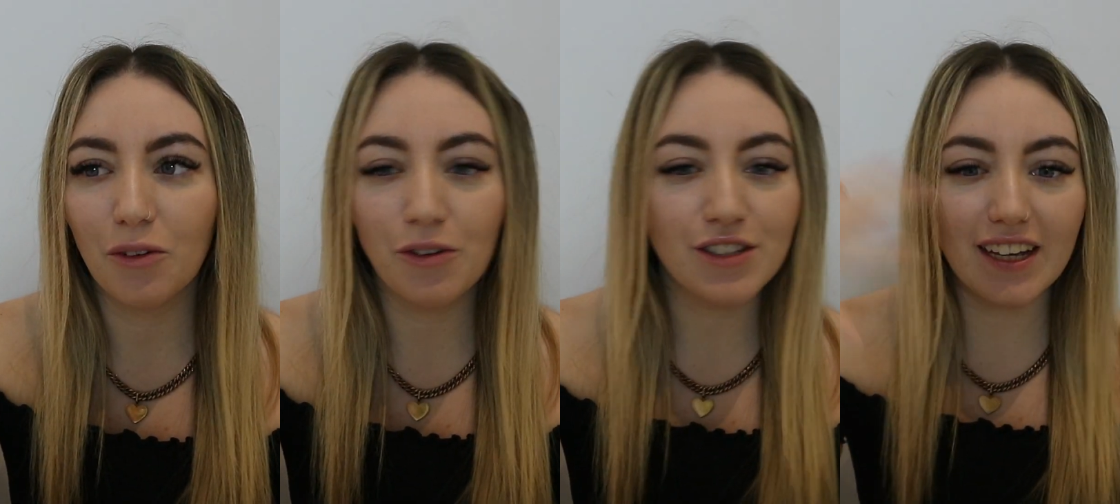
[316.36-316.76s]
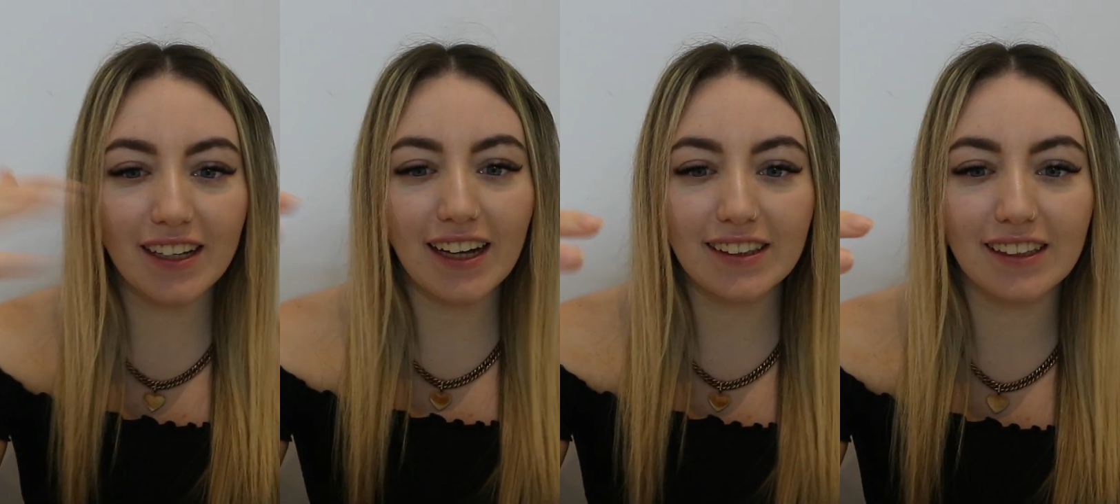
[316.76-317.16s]
was
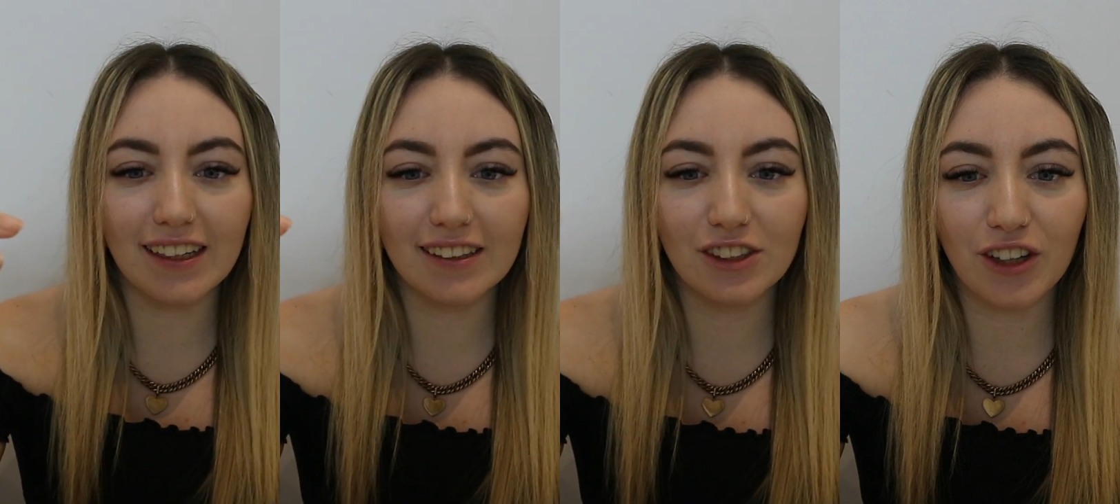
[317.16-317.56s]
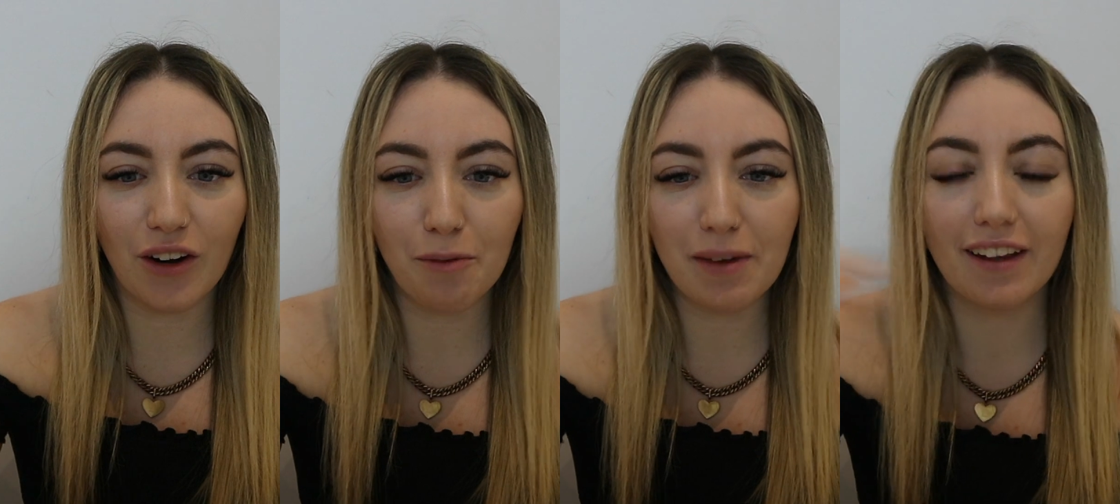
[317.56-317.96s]
connected. Do you get
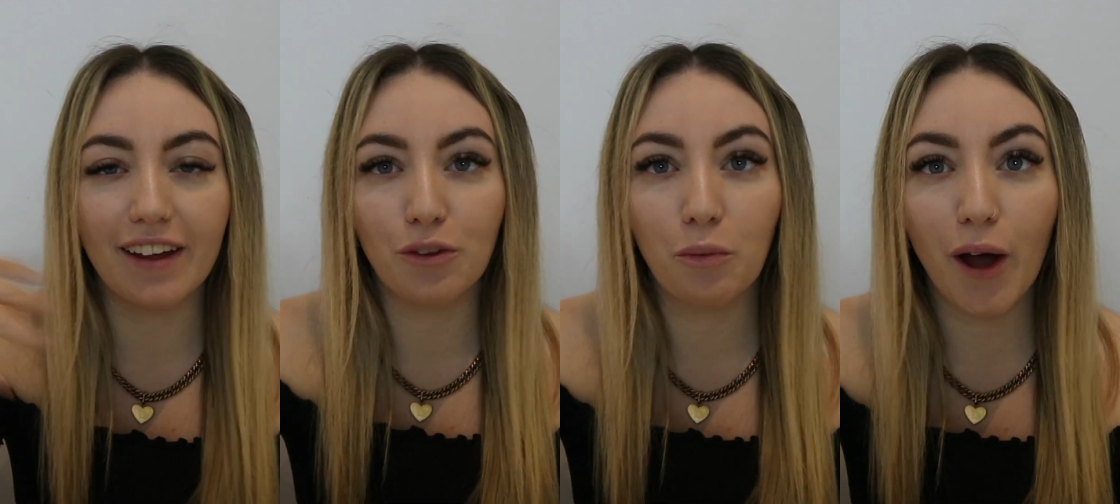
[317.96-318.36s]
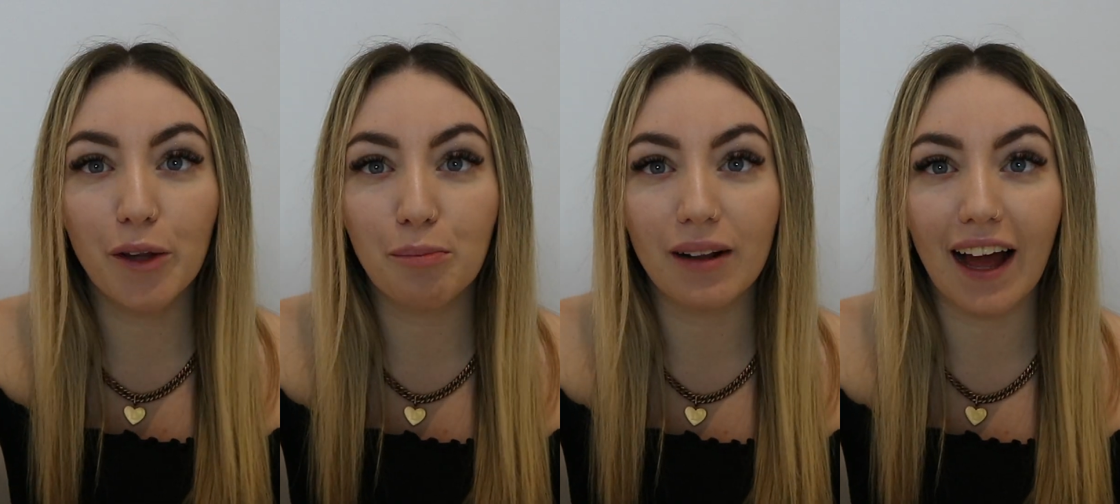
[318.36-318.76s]
what I mean? Like the
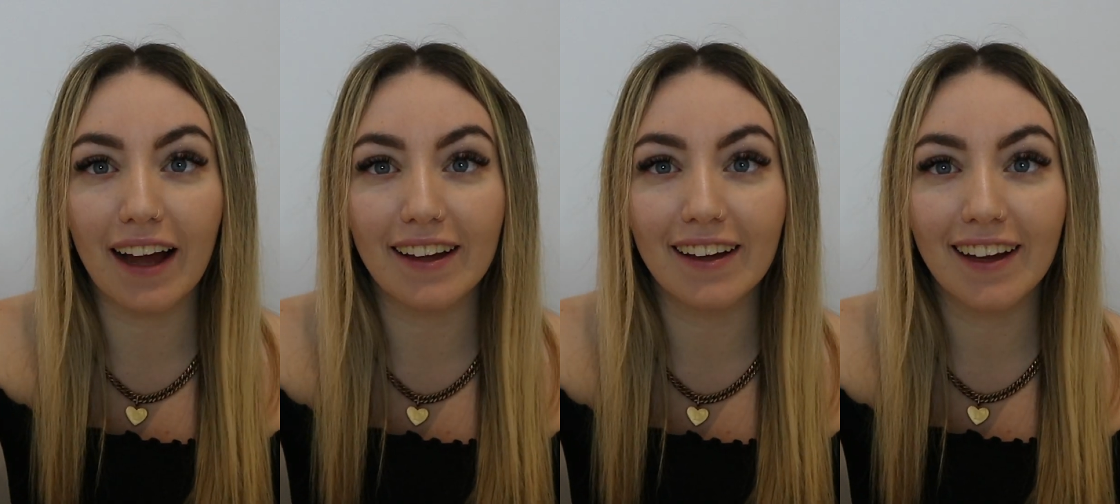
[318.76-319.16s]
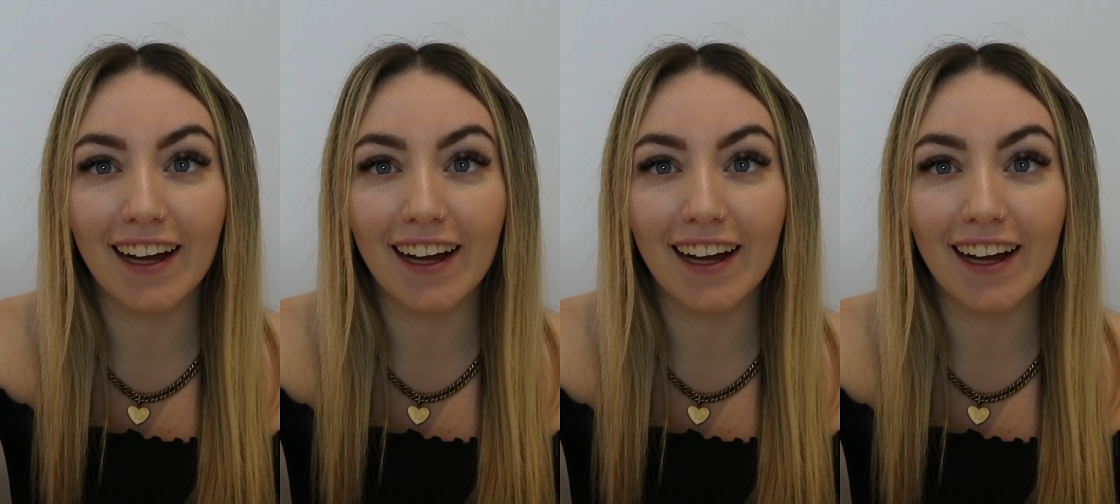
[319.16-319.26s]
wordplay.